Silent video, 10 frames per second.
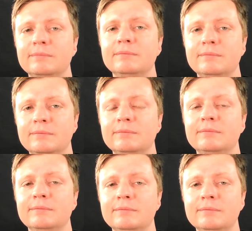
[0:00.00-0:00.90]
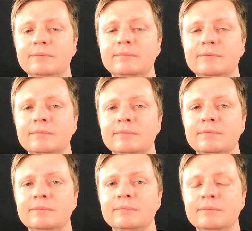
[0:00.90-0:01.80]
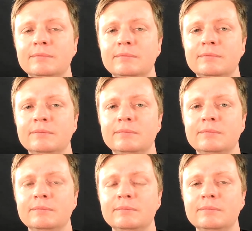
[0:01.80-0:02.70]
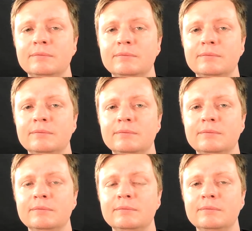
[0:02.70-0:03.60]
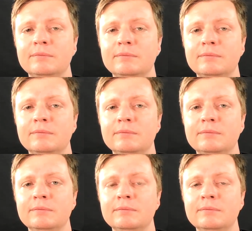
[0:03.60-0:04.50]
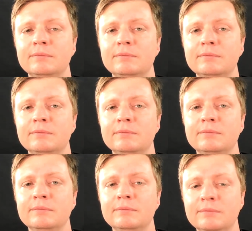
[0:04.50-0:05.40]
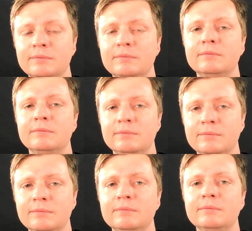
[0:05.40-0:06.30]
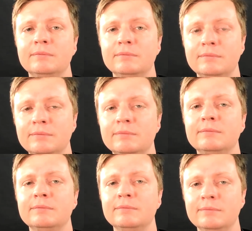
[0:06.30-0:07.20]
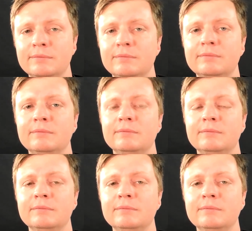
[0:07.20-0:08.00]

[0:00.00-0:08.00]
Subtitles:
This person isn't speaking.